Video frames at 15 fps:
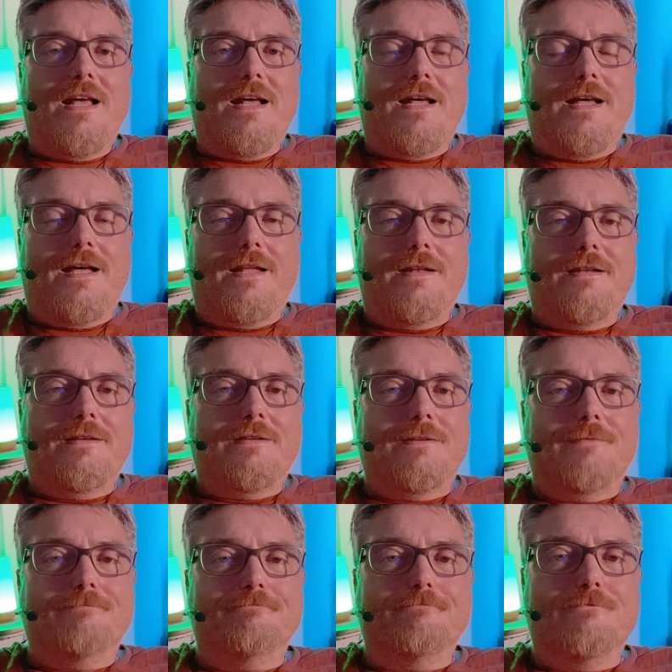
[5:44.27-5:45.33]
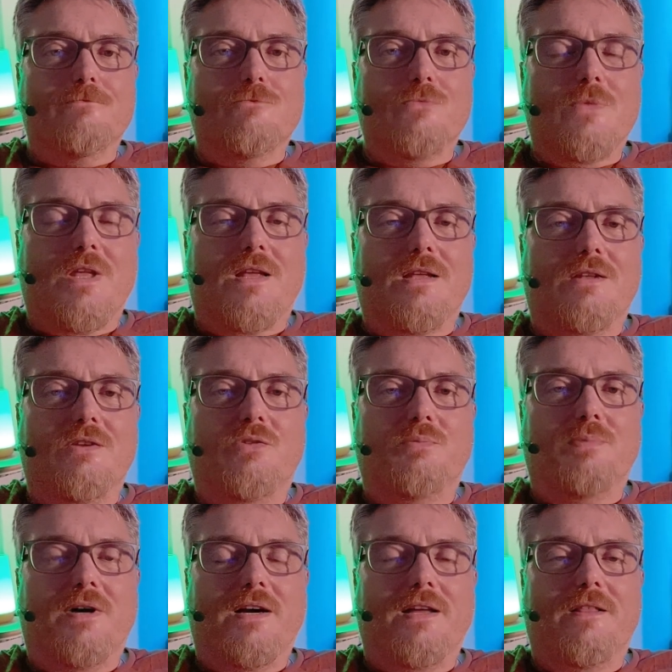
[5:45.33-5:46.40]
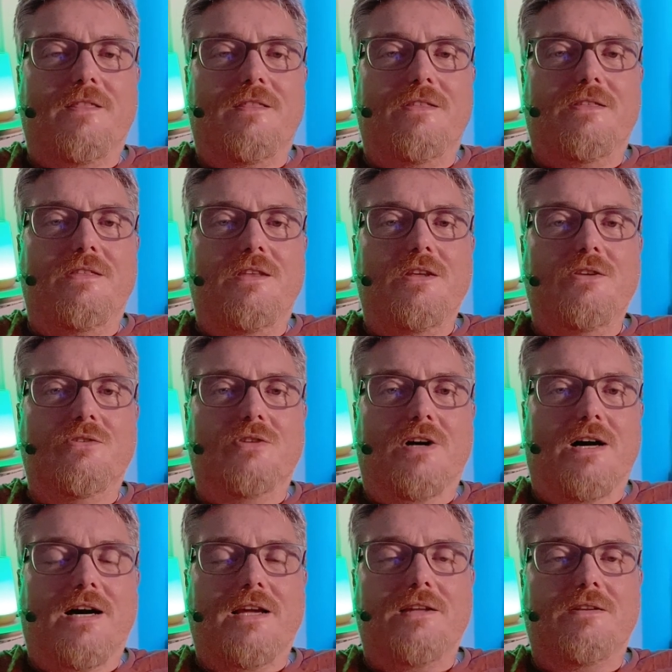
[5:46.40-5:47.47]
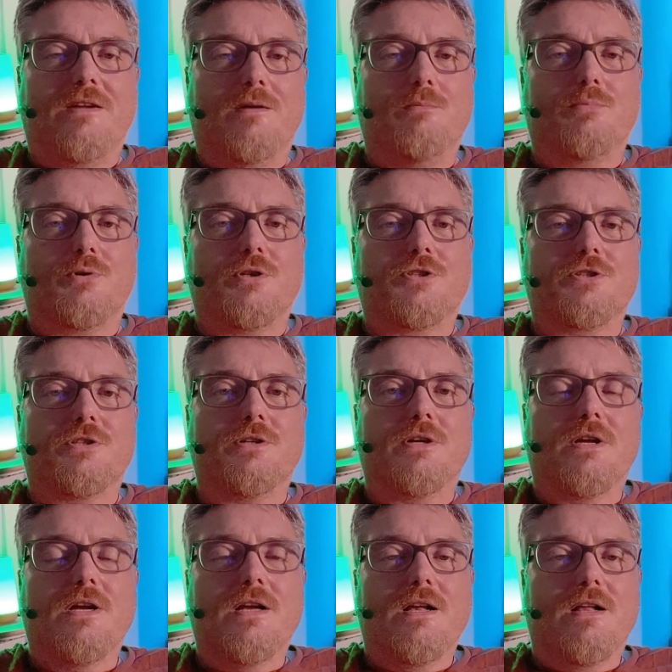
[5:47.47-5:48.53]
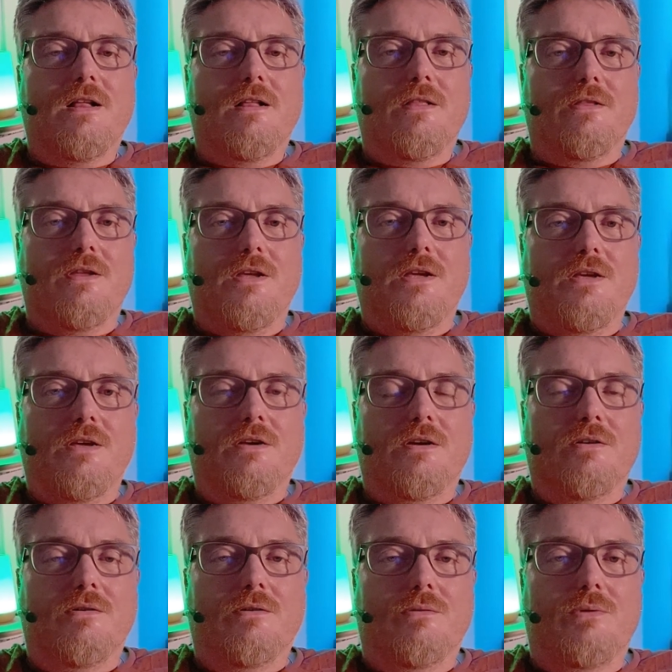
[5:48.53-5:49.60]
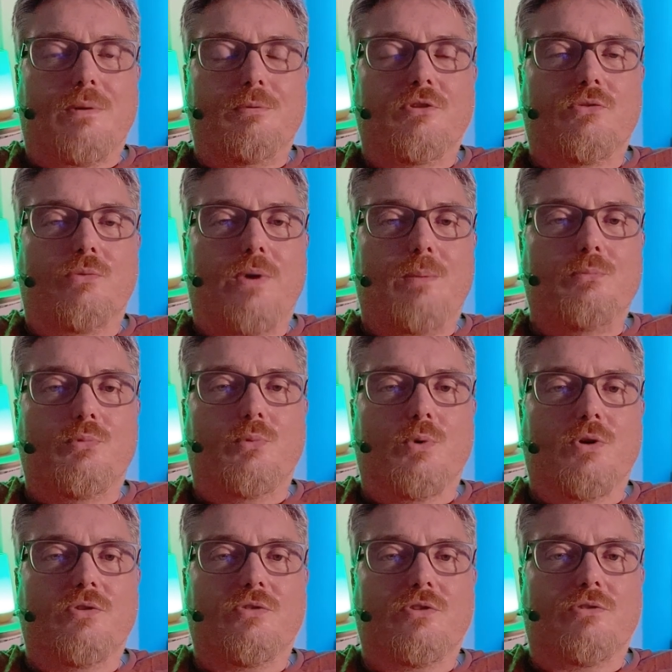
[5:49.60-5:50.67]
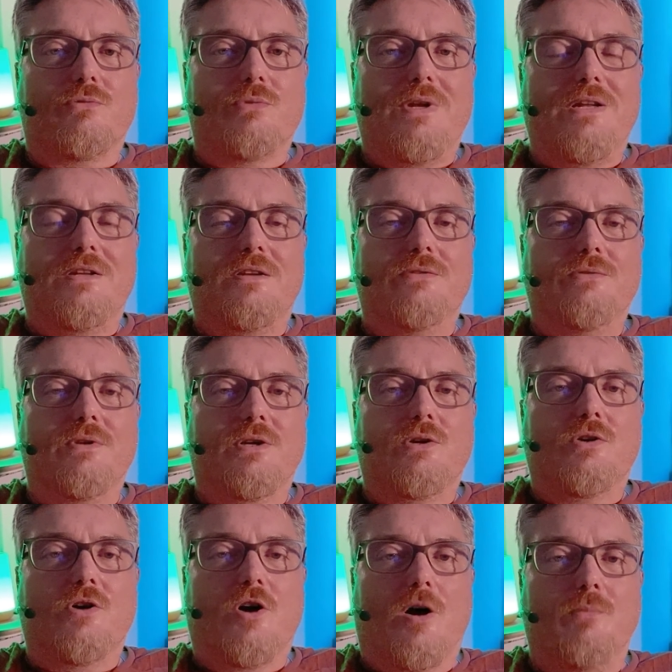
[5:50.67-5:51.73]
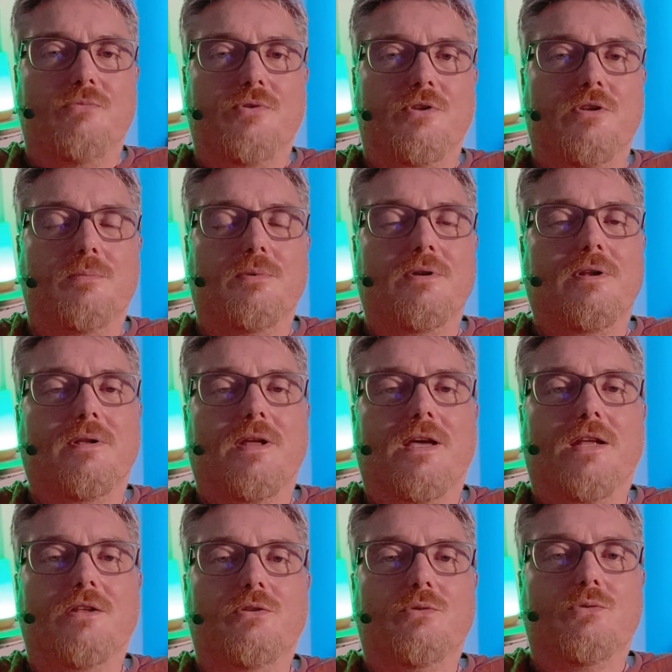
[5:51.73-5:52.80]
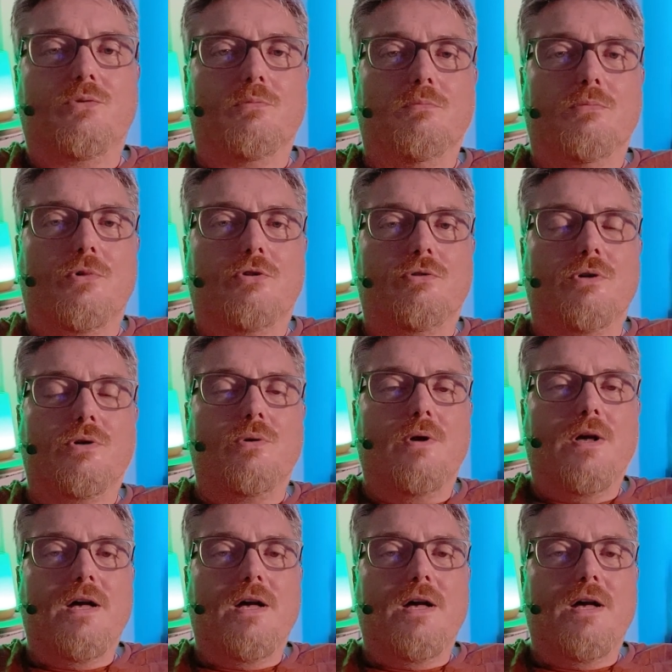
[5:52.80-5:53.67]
And despite these high temperature, the rubber strap was relatively comfortable, and tomorrow